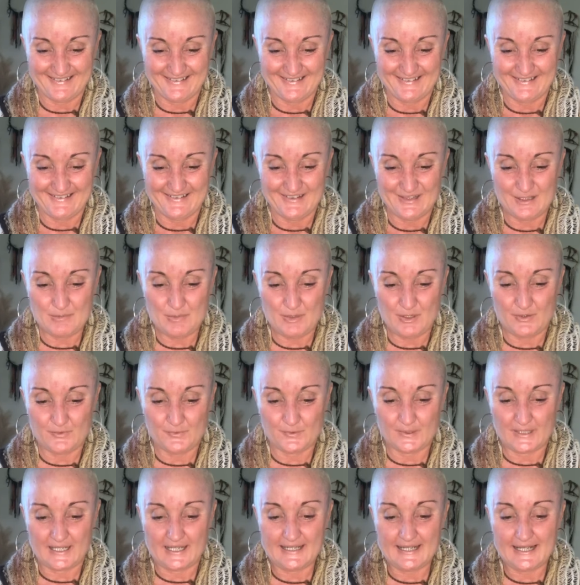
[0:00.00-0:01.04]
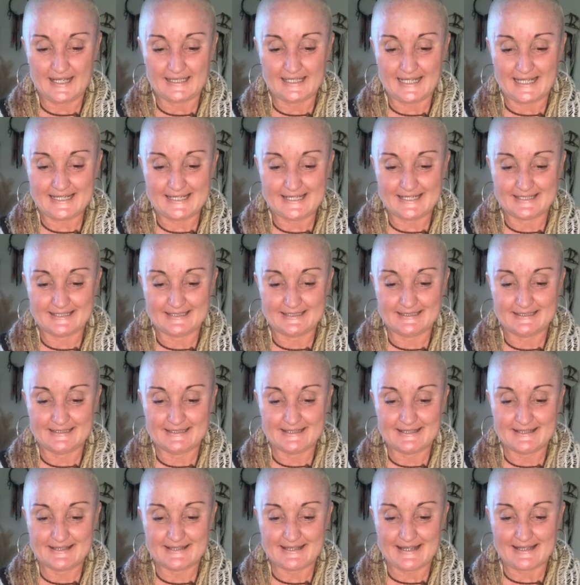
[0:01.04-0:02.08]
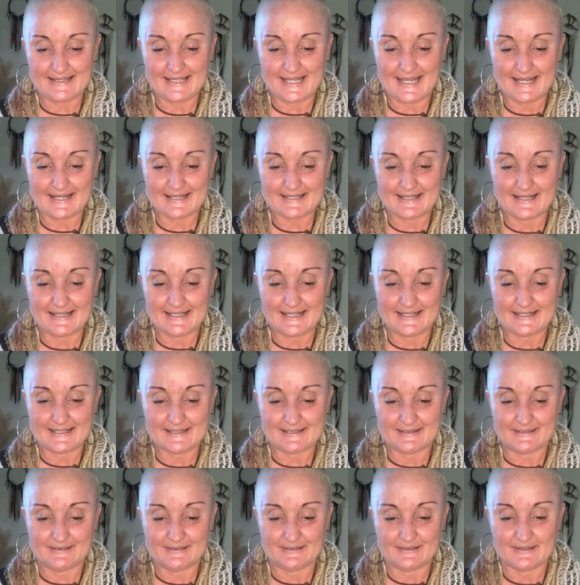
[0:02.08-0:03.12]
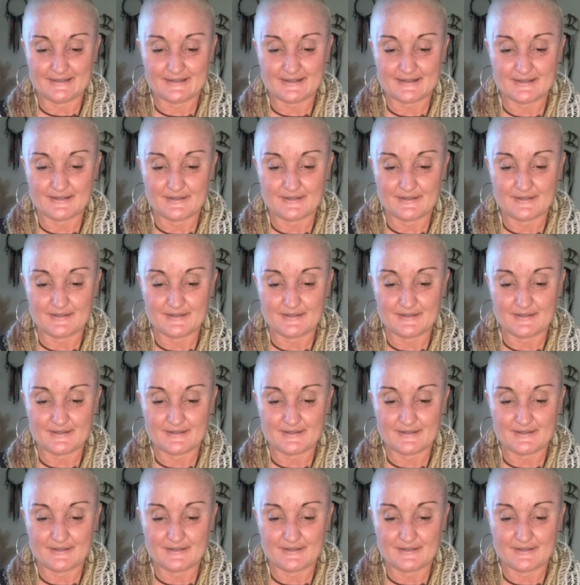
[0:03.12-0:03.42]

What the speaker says: the beautiful inhalations and the exhalations.